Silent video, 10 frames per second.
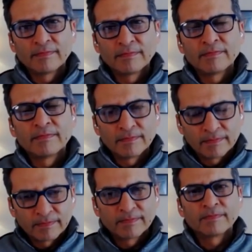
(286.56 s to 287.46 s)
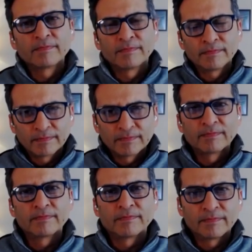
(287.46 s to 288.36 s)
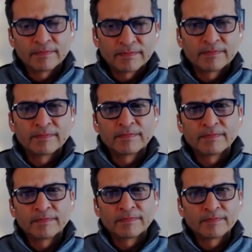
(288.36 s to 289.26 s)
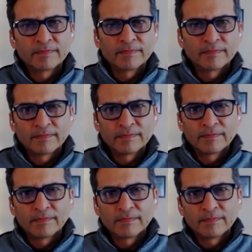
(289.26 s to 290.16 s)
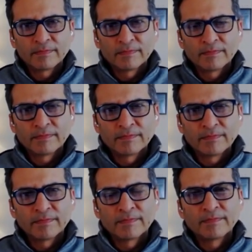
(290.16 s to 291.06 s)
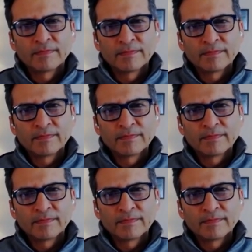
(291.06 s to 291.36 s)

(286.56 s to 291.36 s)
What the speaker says: [no speech]